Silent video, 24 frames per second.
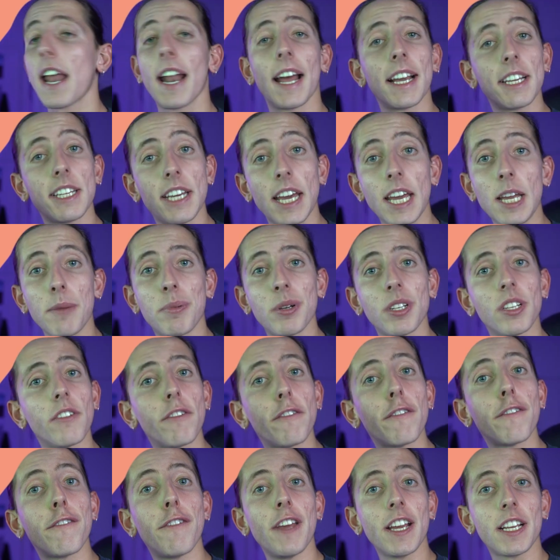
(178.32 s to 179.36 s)
and I keep it
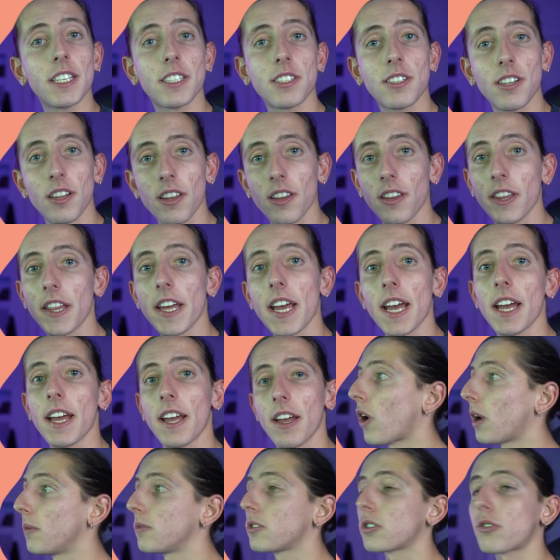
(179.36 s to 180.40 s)
fixed
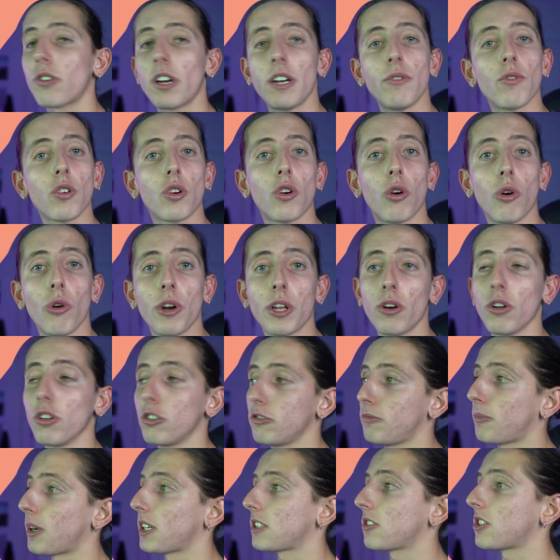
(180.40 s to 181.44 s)
there. When I'm screen recording
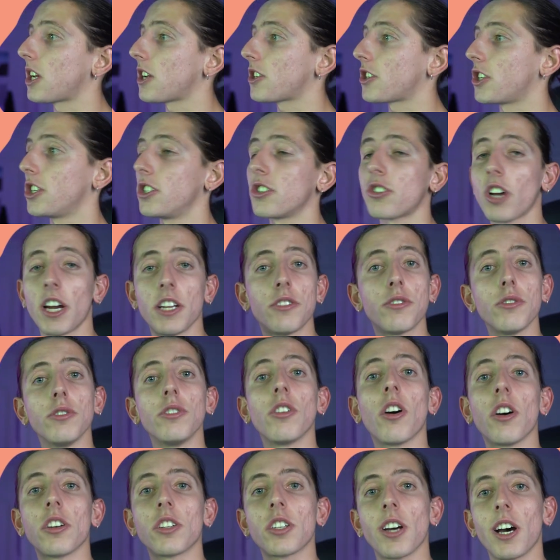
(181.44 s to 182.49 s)
all of my sessions, I
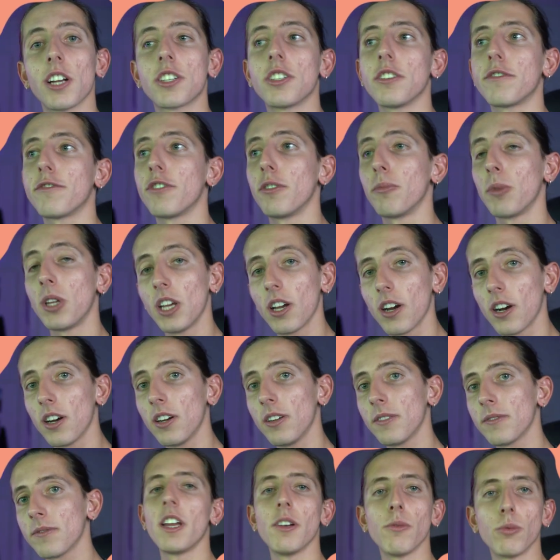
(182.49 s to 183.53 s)
do not touch it from
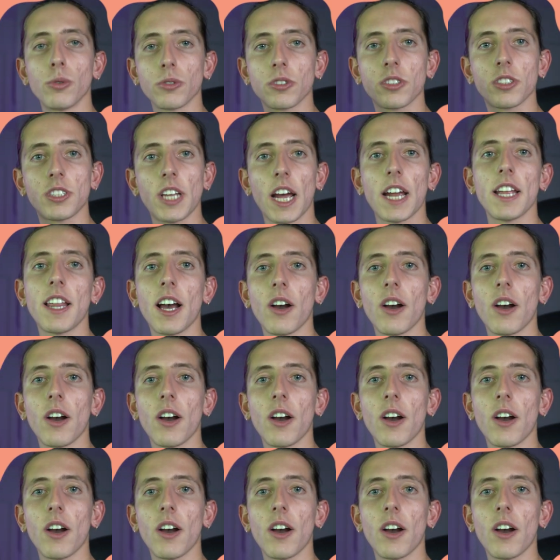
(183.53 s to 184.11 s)
here. It will stay